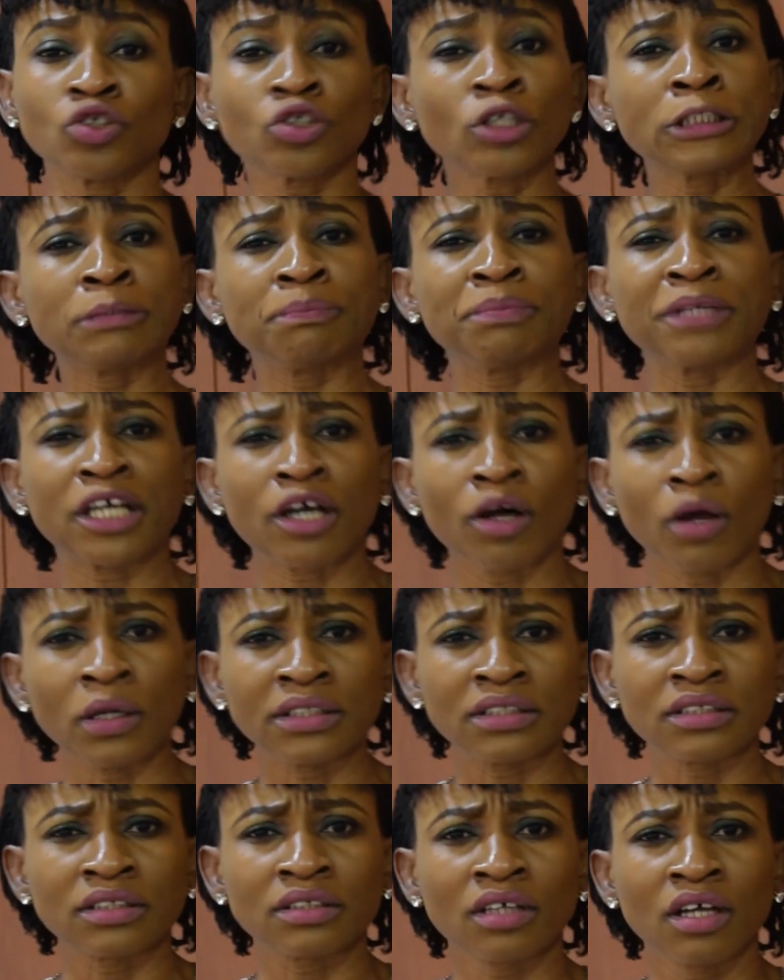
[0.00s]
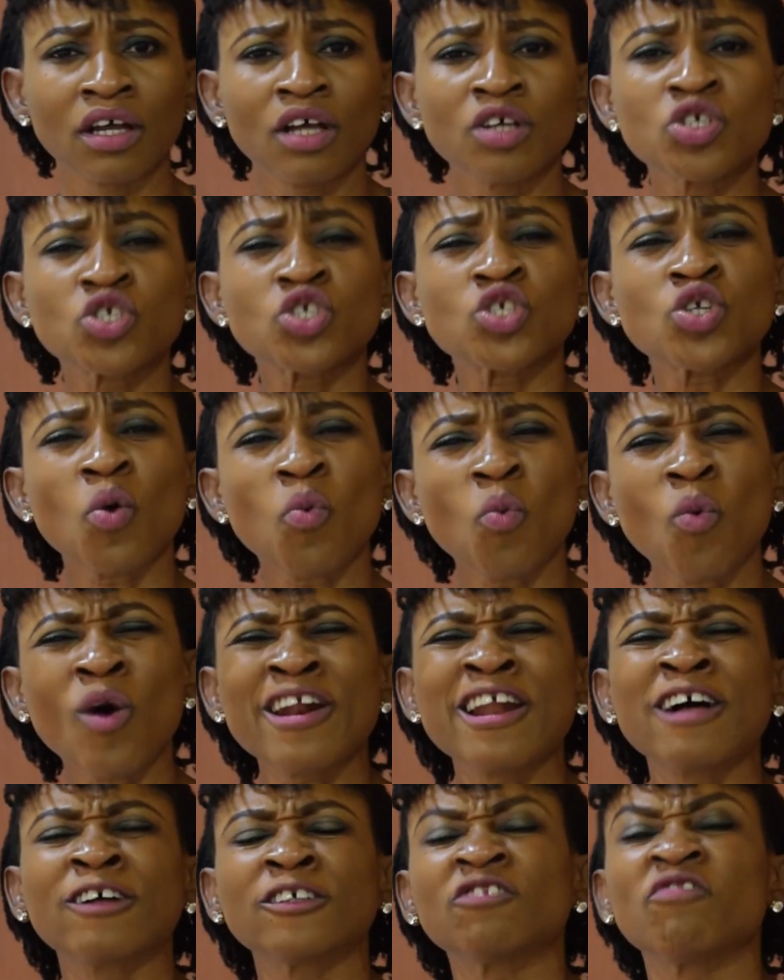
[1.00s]
just because
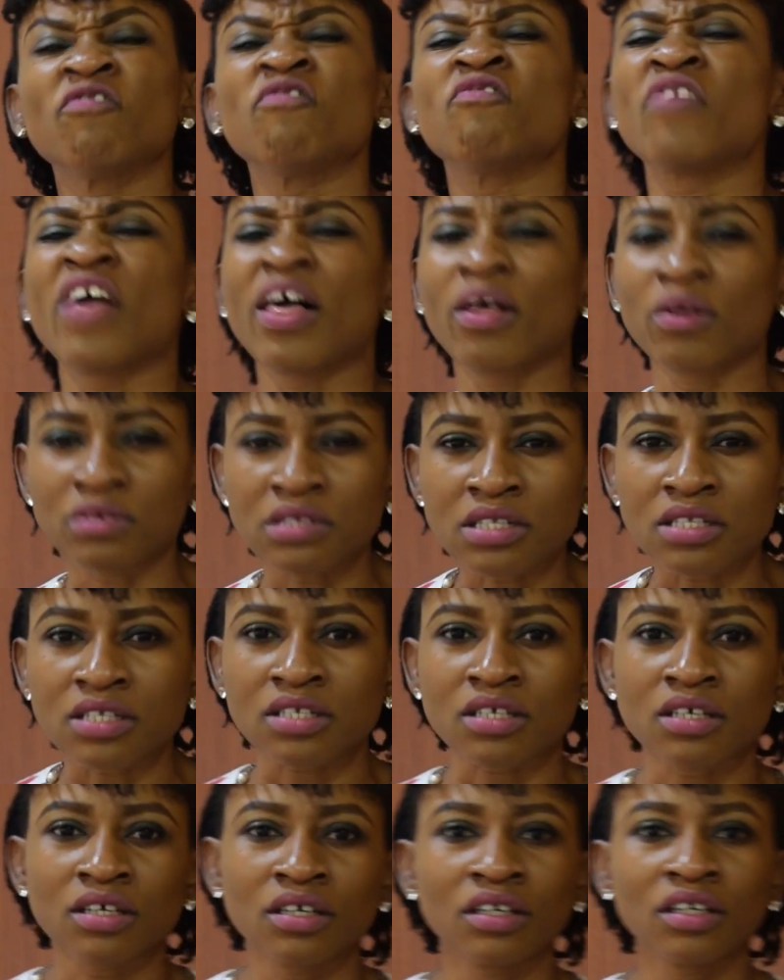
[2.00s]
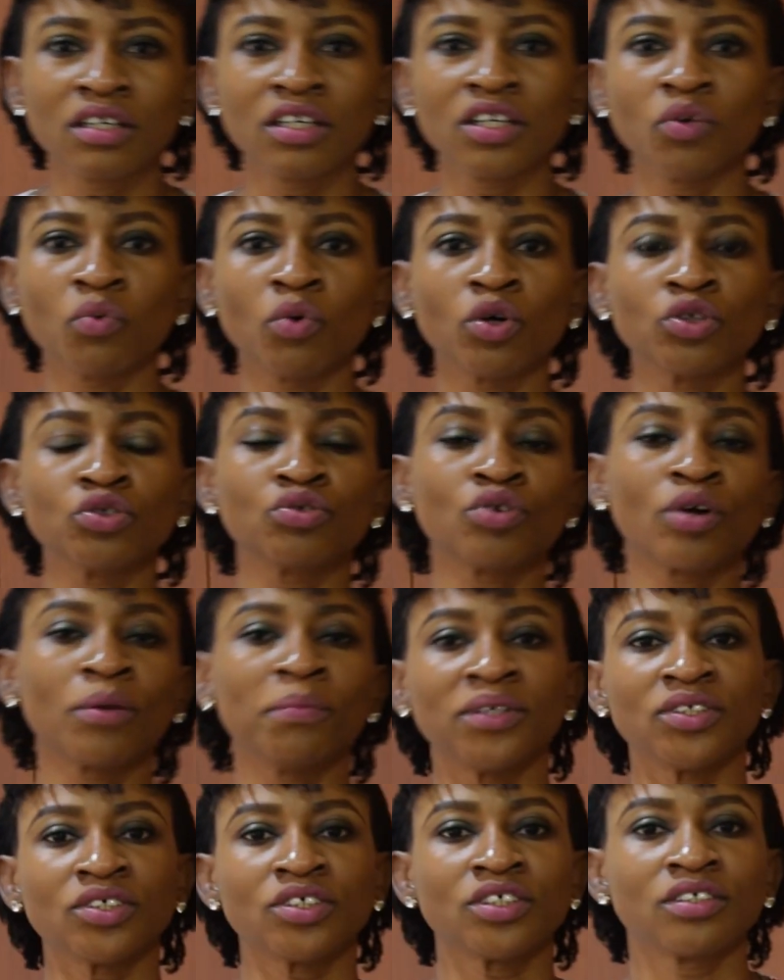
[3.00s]
someone else felt it was
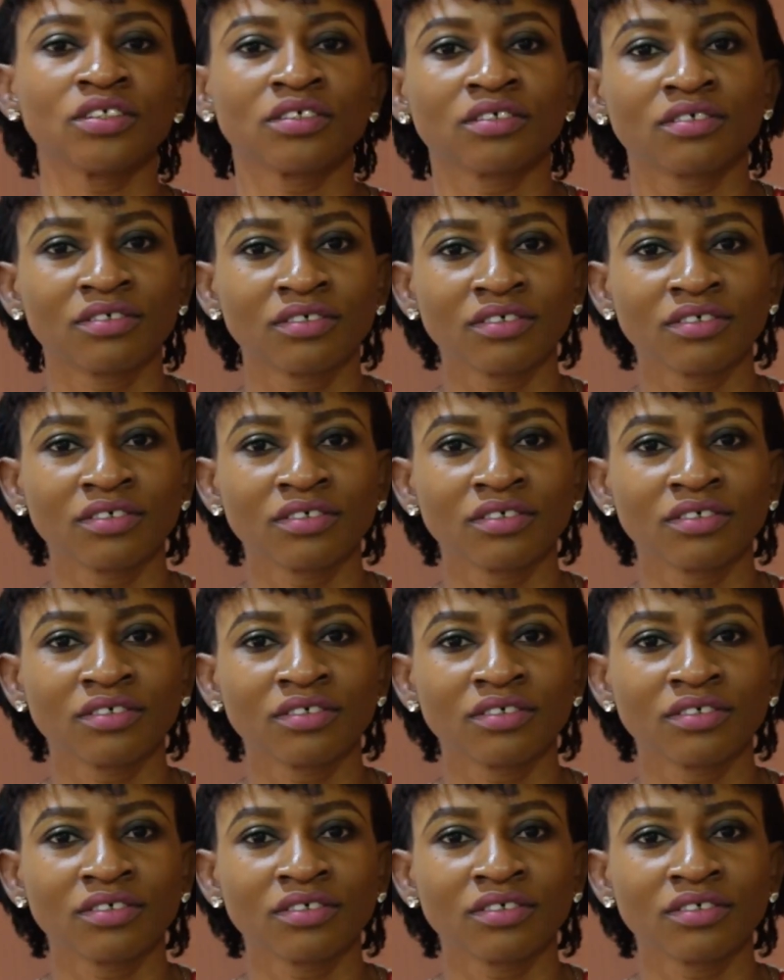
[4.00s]
rubbish.